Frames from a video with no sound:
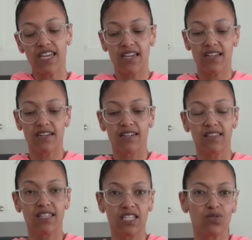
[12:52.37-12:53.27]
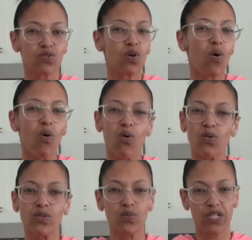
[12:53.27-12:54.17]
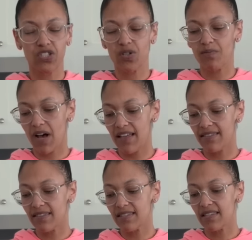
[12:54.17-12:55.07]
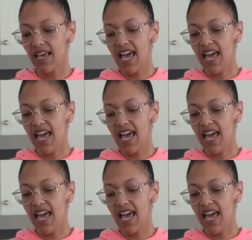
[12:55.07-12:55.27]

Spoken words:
in these cold winter months.